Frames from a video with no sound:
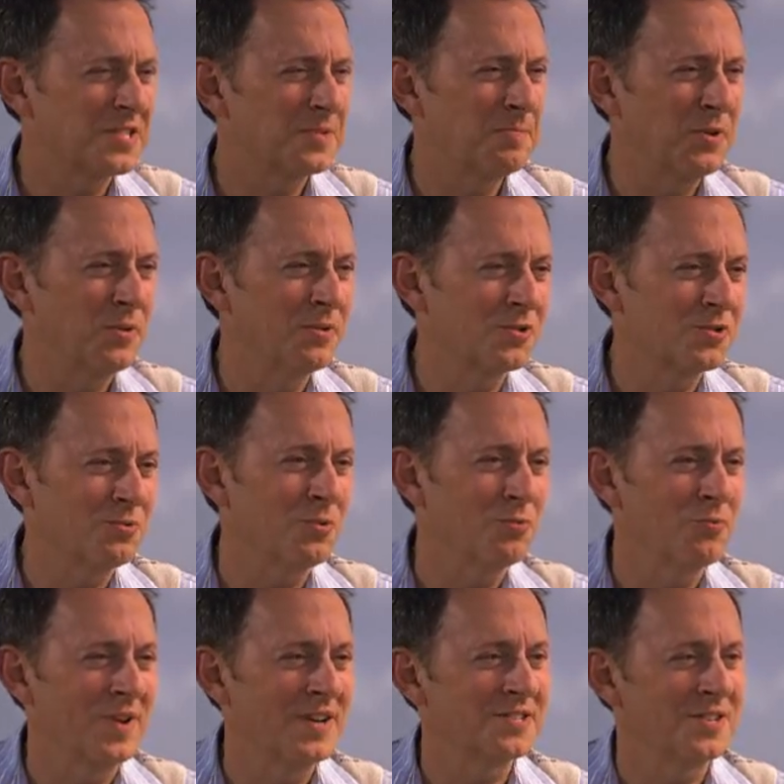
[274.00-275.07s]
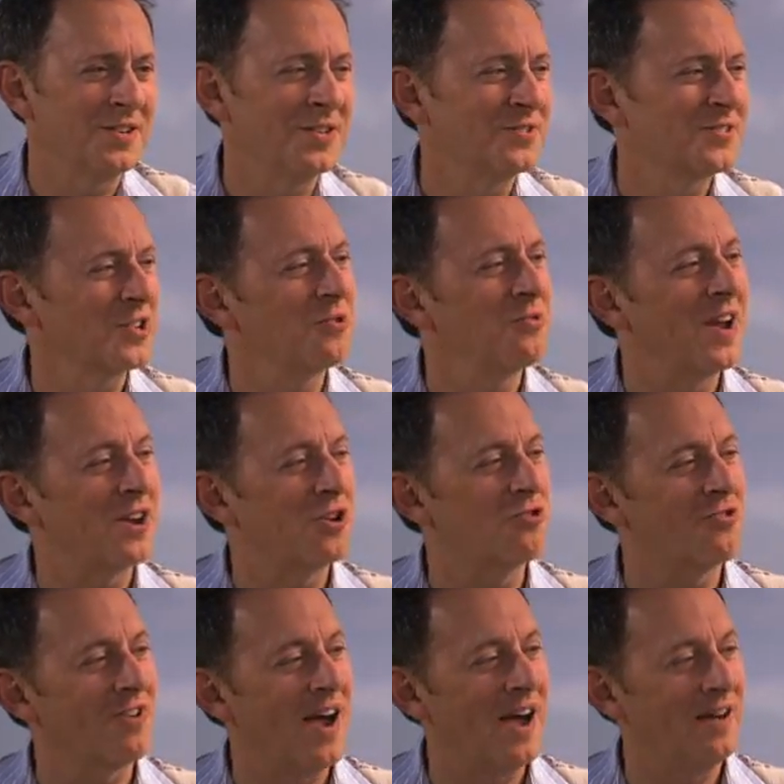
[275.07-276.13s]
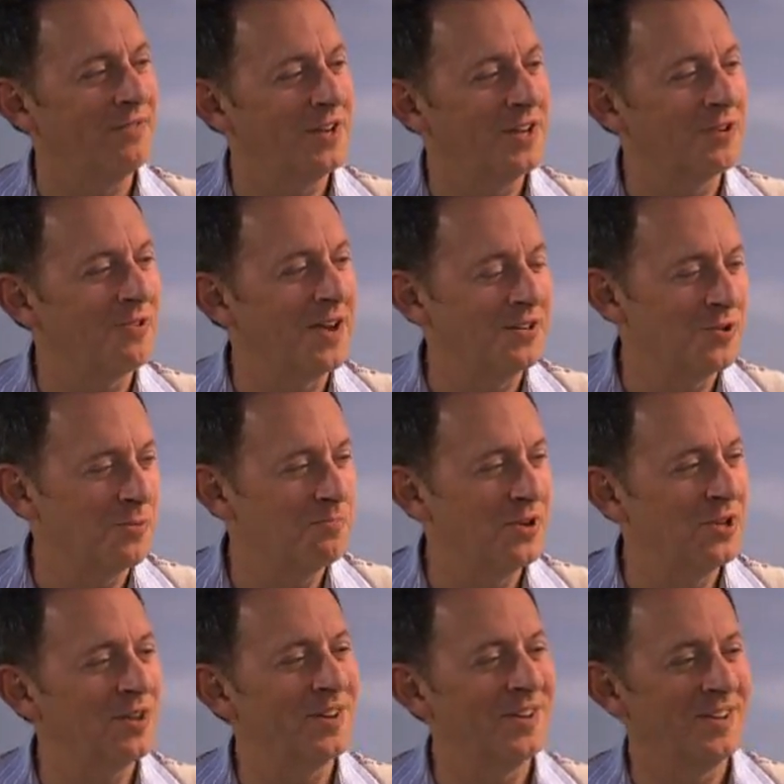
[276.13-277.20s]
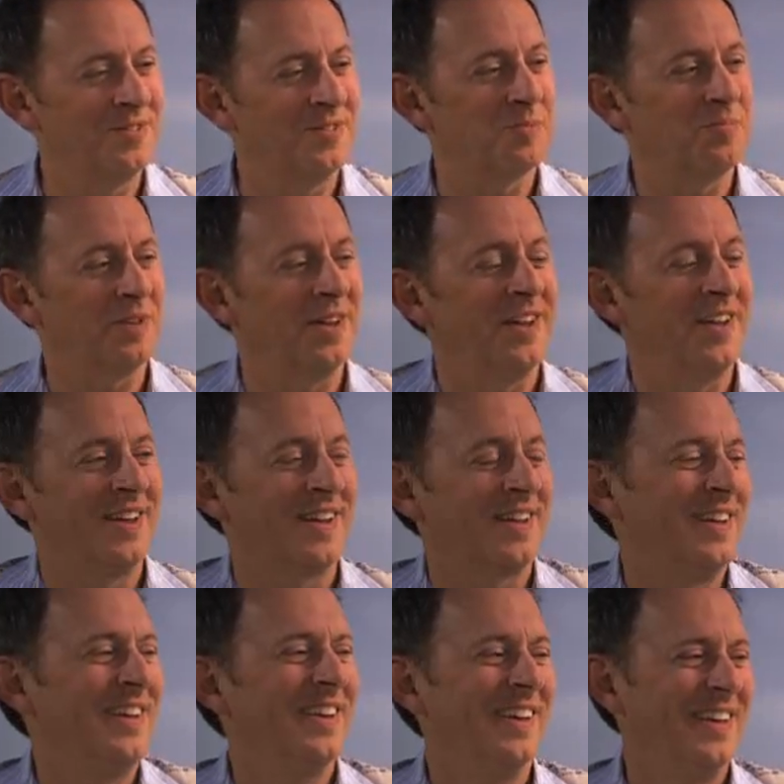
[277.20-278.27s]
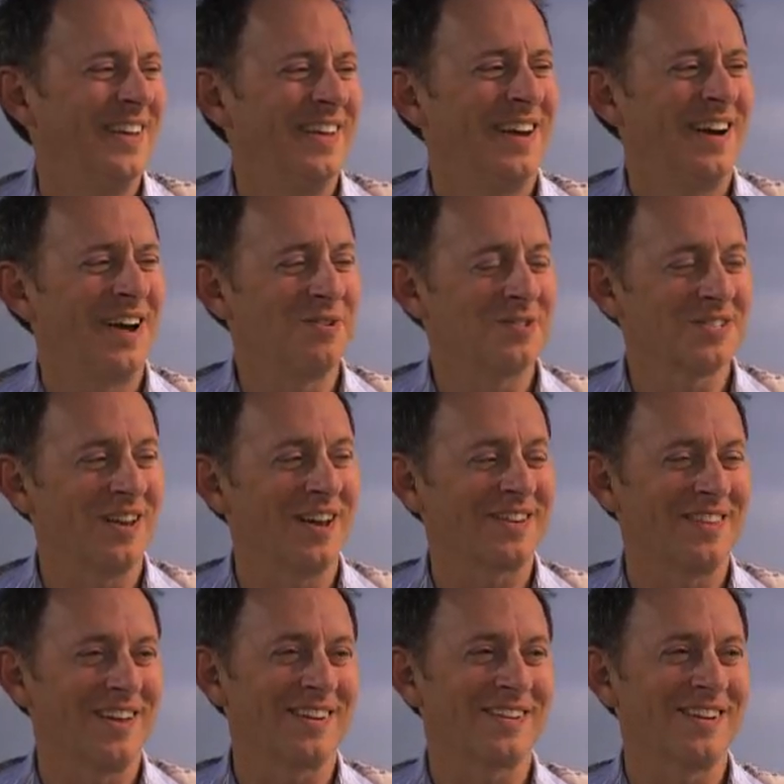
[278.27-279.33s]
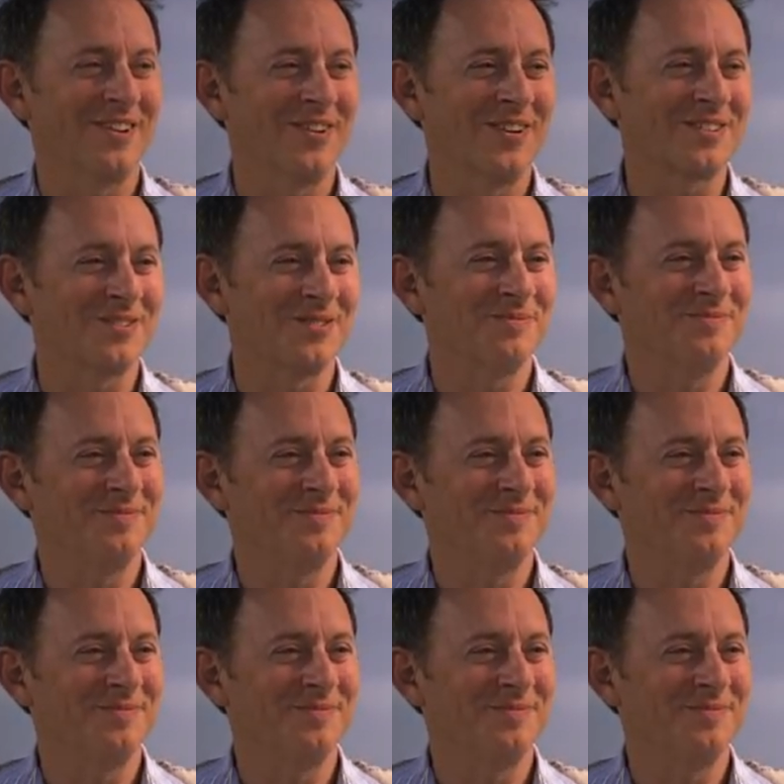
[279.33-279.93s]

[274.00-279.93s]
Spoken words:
spiritual resonance, a great gravity, a great nobility in the playing. I always liked that character.